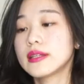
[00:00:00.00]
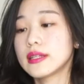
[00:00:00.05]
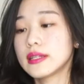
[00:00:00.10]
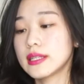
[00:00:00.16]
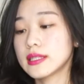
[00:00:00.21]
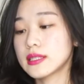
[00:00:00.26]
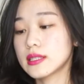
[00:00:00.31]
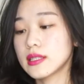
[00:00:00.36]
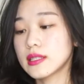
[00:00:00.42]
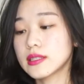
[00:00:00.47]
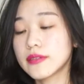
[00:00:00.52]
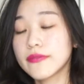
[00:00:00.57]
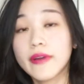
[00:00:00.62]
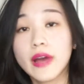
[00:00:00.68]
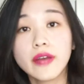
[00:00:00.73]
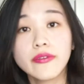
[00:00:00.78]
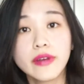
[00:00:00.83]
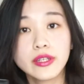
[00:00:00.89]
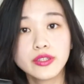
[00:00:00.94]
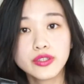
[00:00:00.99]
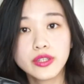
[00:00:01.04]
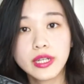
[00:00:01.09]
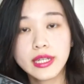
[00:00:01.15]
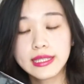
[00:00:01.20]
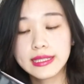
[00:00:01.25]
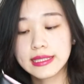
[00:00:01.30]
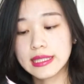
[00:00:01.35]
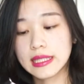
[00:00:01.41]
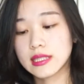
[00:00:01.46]
This is
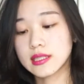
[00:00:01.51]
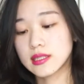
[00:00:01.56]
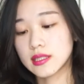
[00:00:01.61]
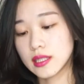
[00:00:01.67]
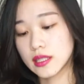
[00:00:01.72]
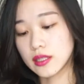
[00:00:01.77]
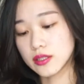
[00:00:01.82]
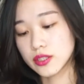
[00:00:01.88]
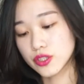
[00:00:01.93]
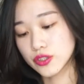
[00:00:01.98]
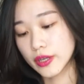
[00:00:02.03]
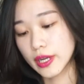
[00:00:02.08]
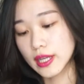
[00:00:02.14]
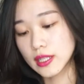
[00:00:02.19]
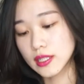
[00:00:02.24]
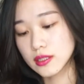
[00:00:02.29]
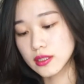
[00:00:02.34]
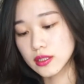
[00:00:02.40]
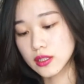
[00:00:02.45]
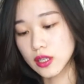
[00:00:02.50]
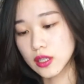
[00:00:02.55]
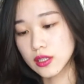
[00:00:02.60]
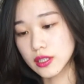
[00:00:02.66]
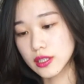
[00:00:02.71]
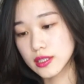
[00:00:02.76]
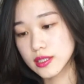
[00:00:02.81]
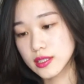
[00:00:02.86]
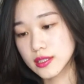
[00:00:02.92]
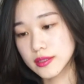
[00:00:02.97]
560 Australian
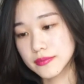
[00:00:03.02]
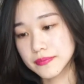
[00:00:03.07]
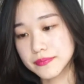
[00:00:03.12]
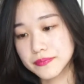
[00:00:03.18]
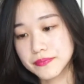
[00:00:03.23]
dollars.